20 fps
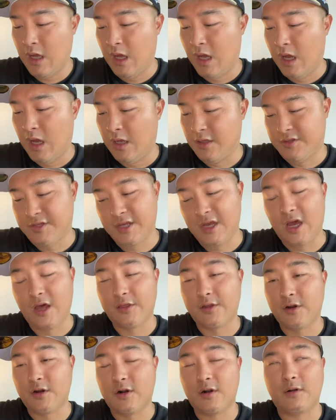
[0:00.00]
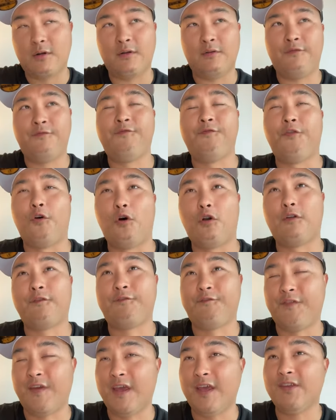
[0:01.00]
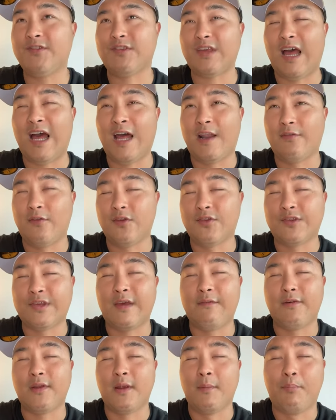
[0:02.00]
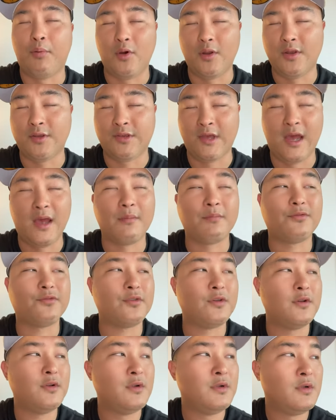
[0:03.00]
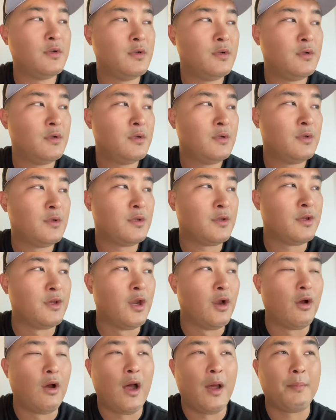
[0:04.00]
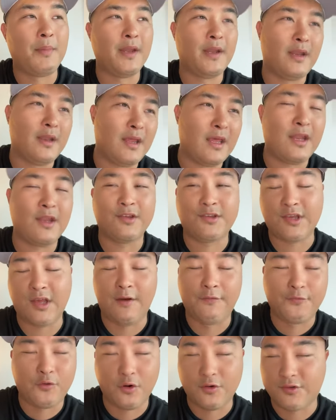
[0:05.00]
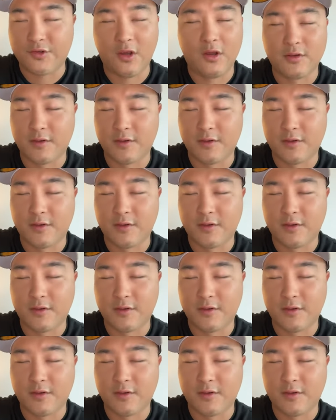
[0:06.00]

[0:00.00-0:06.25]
Uh, the other four feasts out of the seven appointed times, you know, I mean, and it's of course